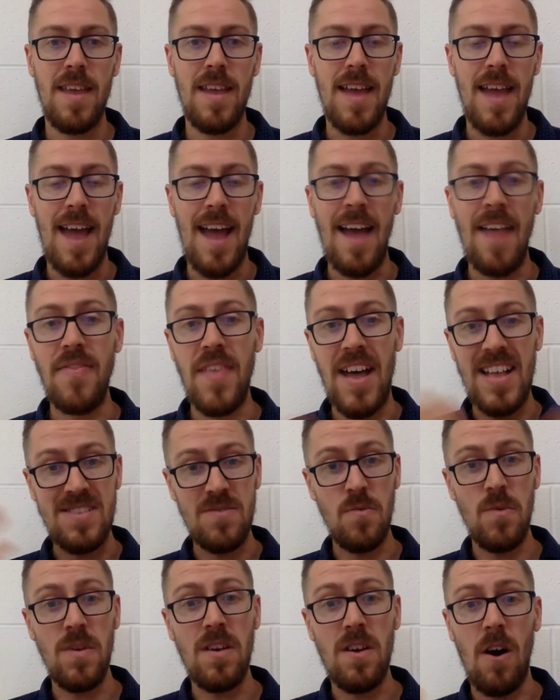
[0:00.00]
And that's what
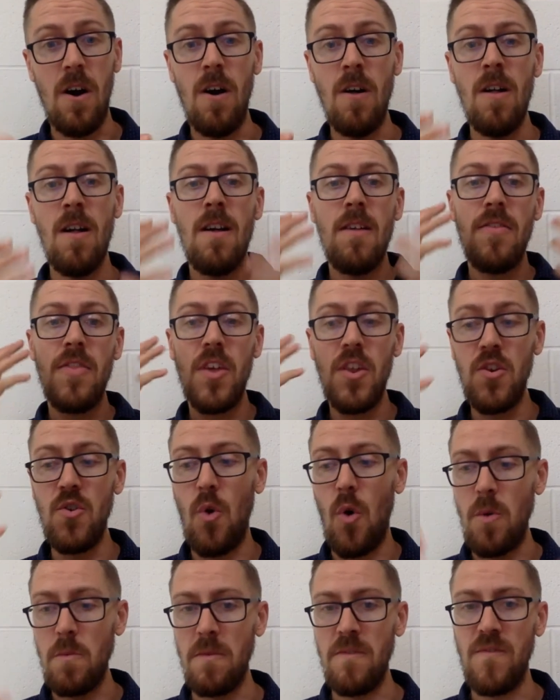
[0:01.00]
we call the
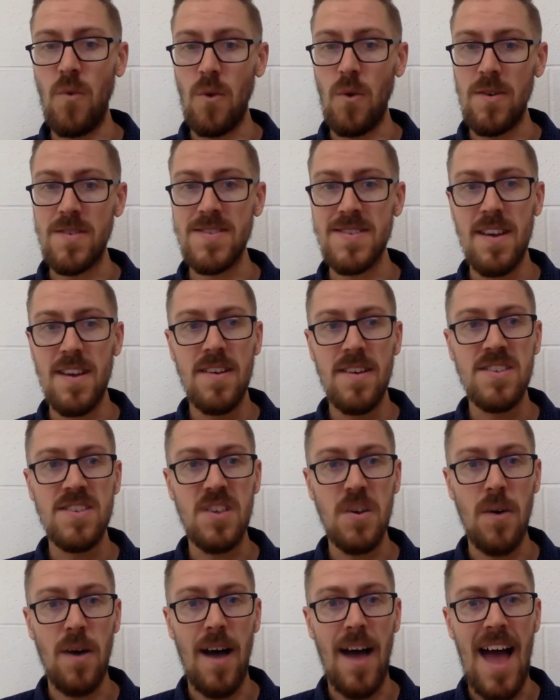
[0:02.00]
normal force.
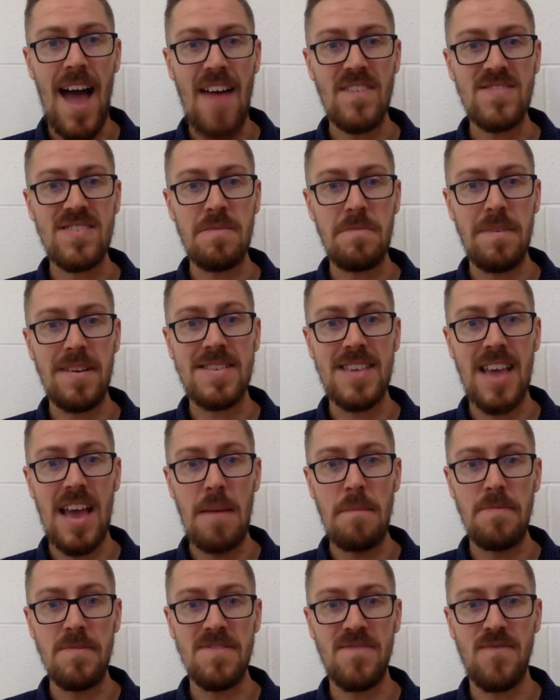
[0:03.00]
So I have some
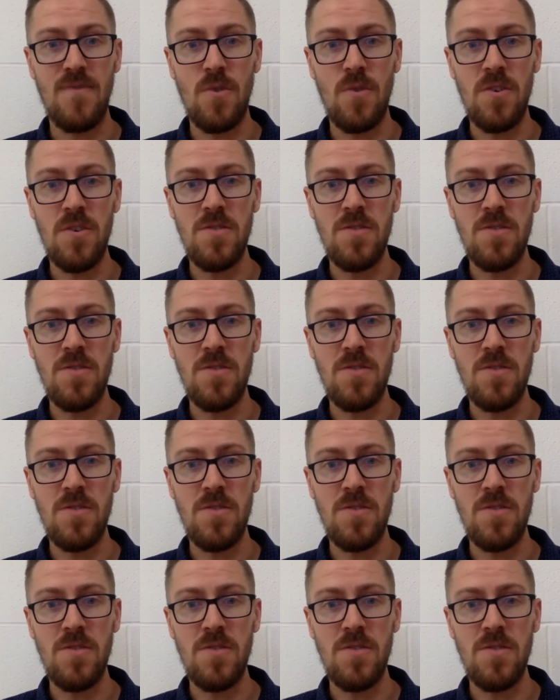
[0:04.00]
examples for you